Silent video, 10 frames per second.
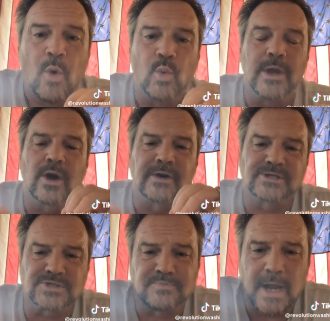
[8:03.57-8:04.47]
We are
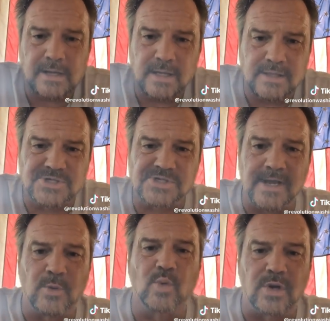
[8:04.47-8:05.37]
expanding this
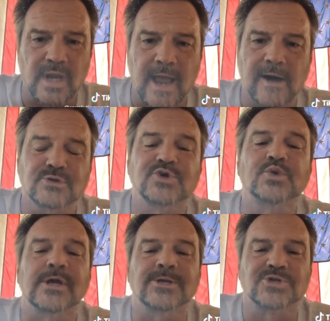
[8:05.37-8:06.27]
network out to
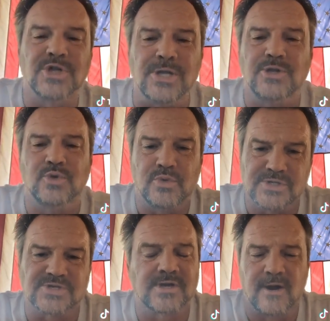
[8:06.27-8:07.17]
continue
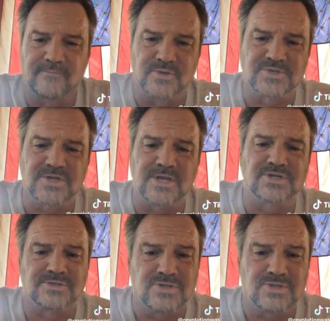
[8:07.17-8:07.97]
this conversation,